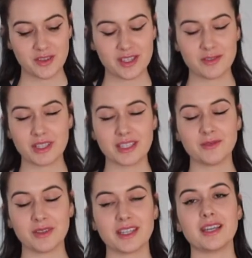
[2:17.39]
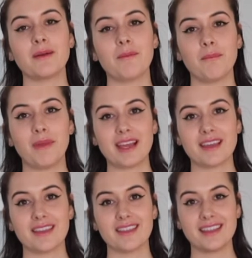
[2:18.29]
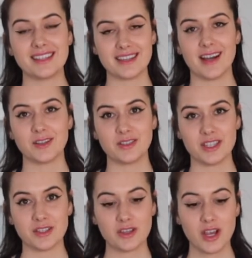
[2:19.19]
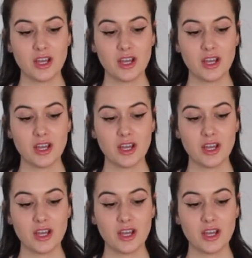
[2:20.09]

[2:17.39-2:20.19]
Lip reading: These really make the entire dish.